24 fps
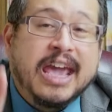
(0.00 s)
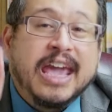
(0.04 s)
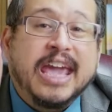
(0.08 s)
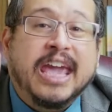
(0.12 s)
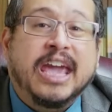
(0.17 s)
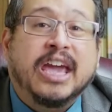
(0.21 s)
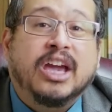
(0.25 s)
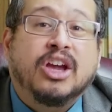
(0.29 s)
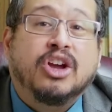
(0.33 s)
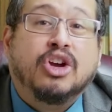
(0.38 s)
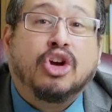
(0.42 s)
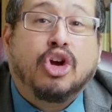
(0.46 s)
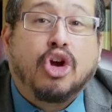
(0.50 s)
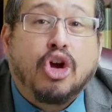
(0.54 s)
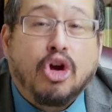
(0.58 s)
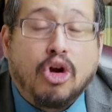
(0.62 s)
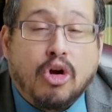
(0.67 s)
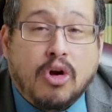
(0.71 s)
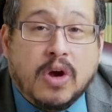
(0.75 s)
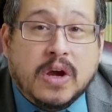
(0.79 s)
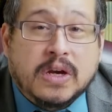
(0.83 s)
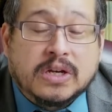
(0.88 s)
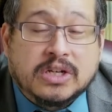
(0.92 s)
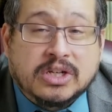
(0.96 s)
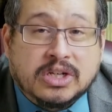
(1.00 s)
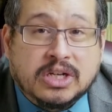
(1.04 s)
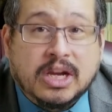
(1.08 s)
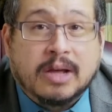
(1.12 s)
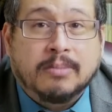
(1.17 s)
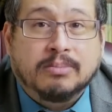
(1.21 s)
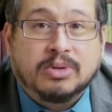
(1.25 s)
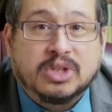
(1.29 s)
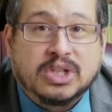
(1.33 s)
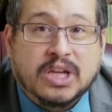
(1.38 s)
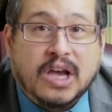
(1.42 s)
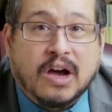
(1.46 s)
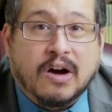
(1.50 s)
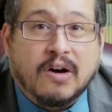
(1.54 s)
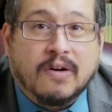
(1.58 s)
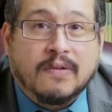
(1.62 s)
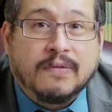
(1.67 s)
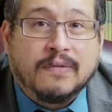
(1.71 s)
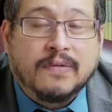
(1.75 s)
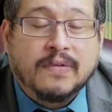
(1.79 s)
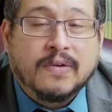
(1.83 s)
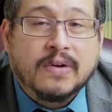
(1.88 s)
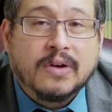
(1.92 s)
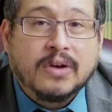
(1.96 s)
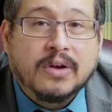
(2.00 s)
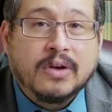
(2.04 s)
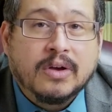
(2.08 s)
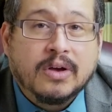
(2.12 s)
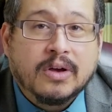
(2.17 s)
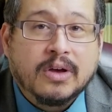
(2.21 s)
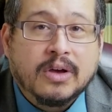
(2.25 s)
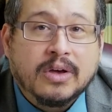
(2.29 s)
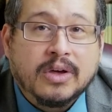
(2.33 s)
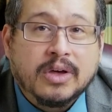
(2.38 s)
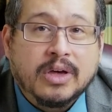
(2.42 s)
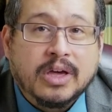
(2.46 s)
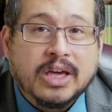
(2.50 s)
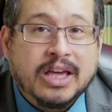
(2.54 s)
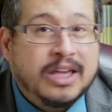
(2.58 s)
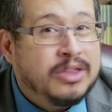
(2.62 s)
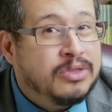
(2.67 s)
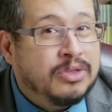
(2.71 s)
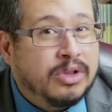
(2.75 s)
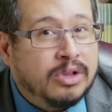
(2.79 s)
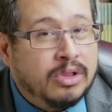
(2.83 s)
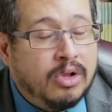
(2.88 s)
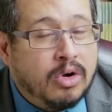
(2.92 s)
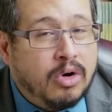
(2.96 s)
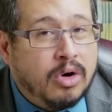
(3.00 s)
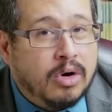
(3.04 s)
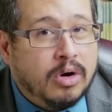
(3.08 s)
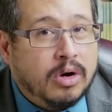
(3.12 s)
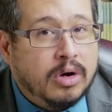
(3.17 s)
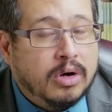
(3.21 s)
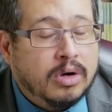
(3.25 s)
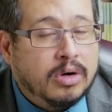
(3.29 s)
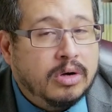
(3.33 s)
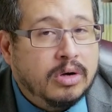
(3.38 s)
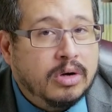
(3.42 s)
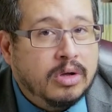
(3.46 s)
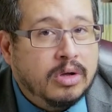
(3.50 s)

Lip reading: encouraged himself in the Lord.